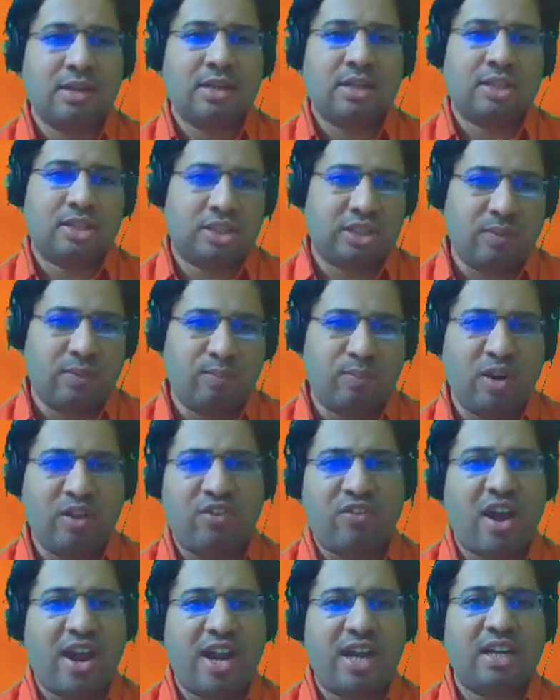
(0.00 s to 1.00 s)

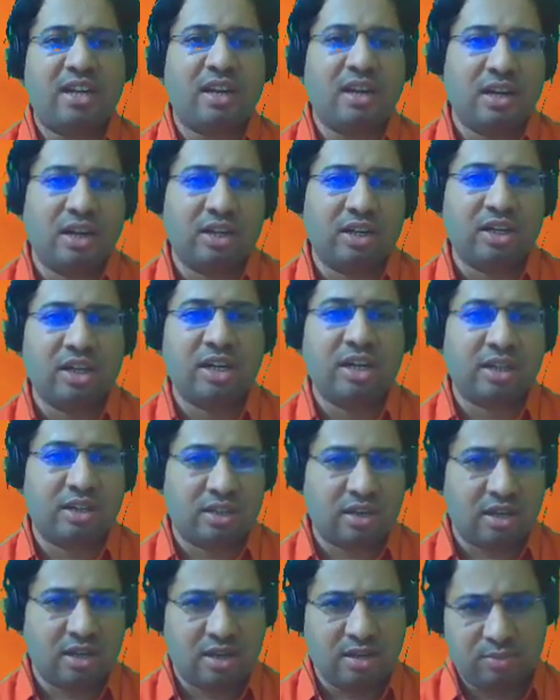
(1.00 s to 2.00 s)
simplified literary
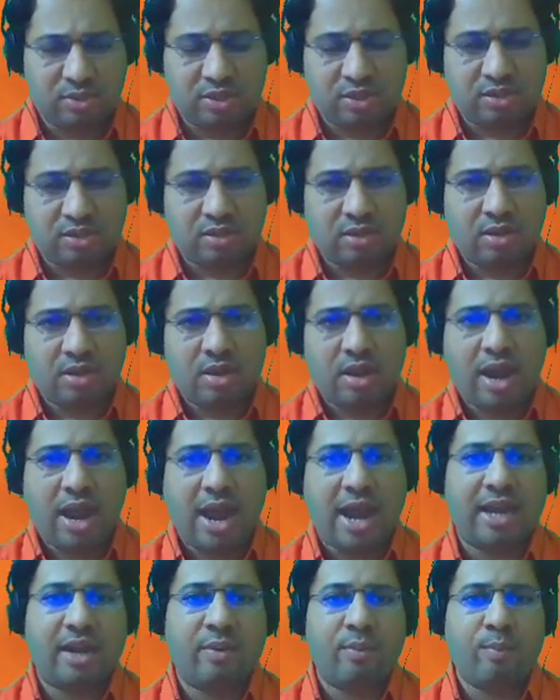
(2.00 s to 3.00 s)
terms,
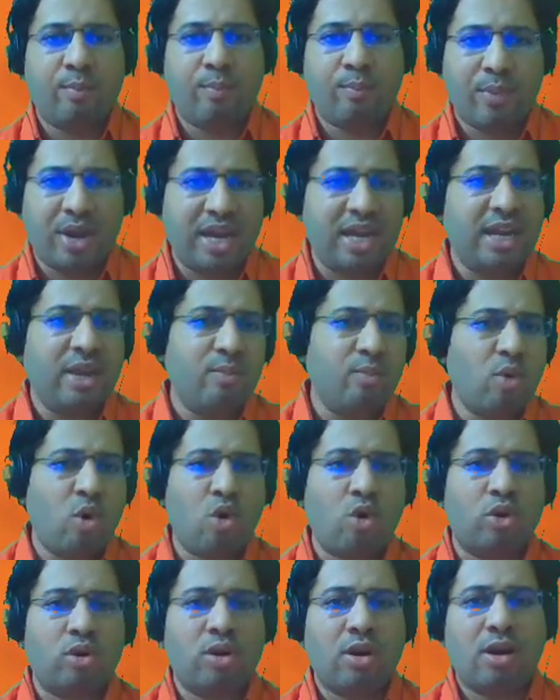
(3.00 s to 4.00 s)
and many
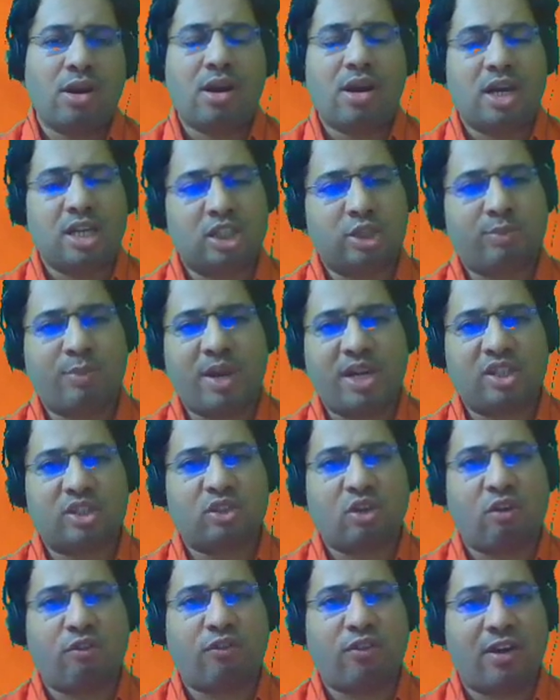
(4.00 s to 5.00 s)
more aspects
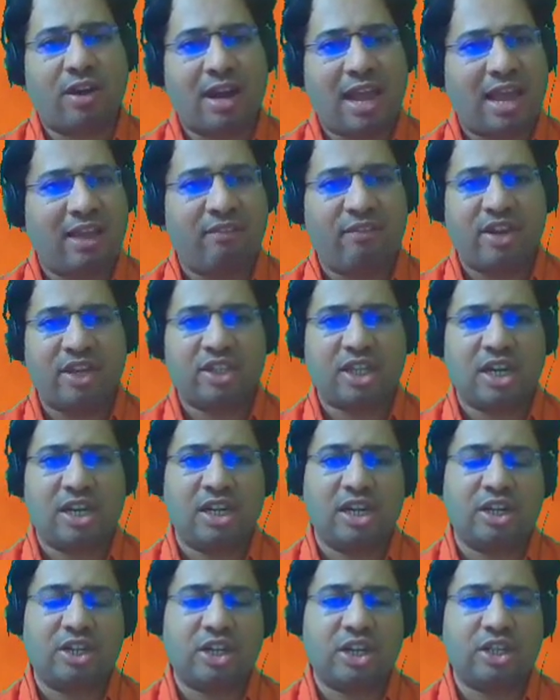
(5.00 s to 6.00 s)
of language and
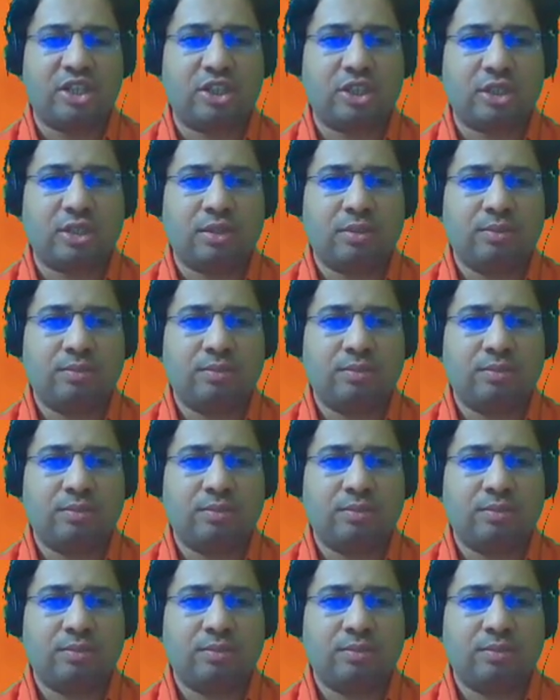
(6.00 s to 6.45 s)
literature.